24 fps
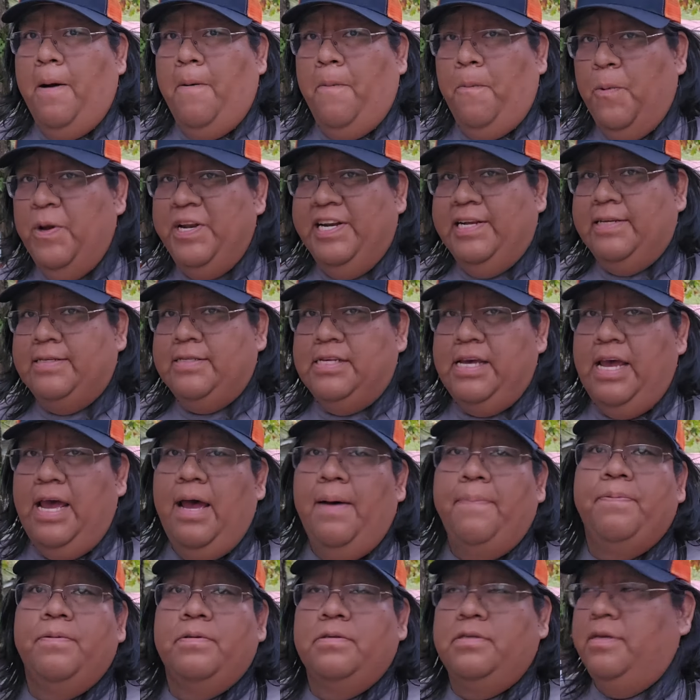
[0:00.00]
when the
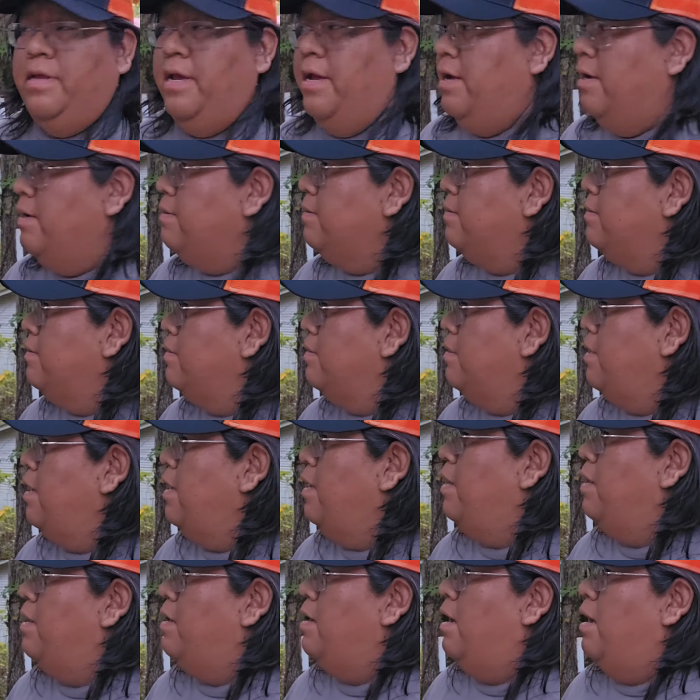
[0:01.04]
sap was down,
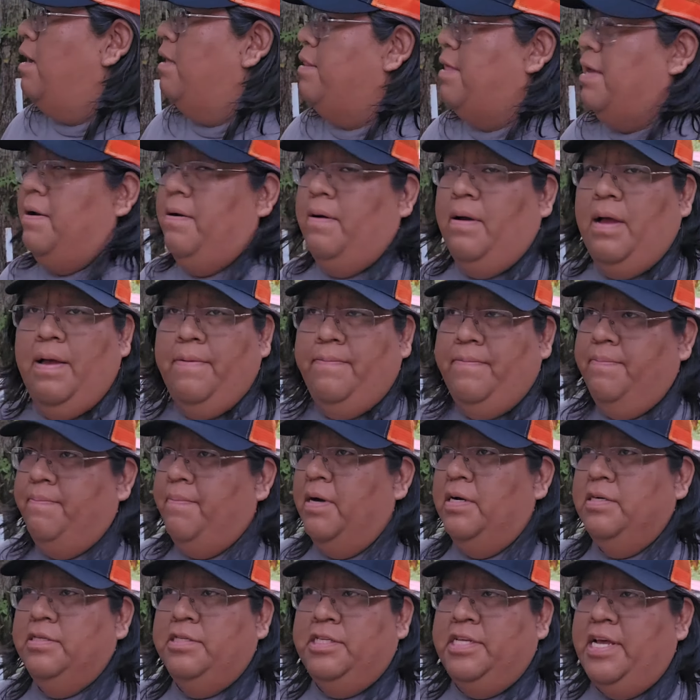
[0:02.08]
and they don't have
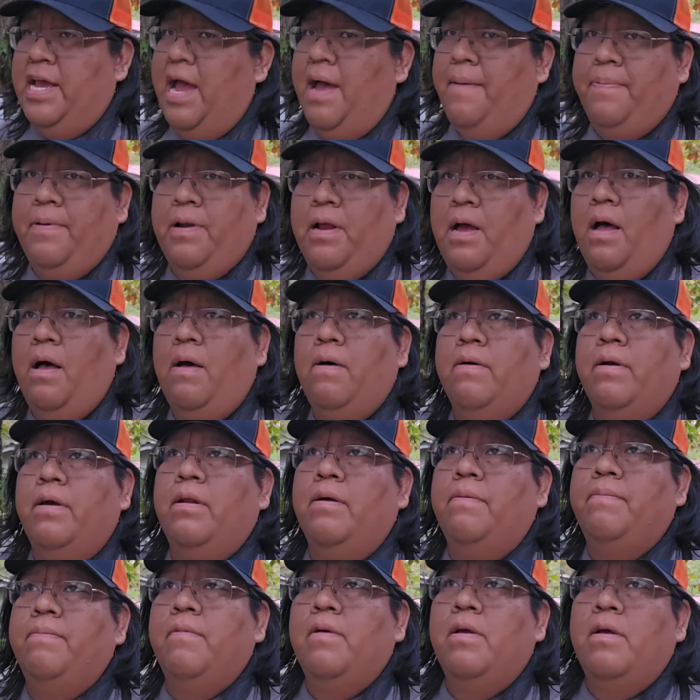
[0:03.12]
much sap at all in
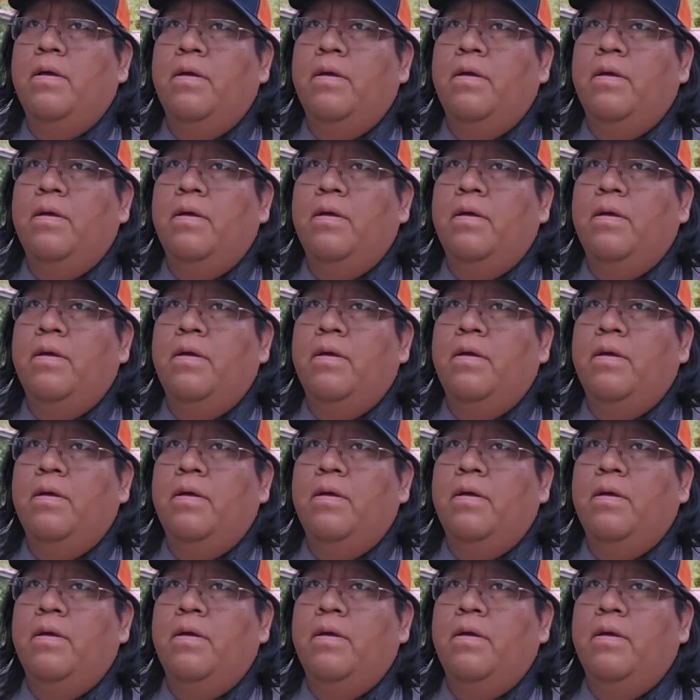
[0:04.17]
them.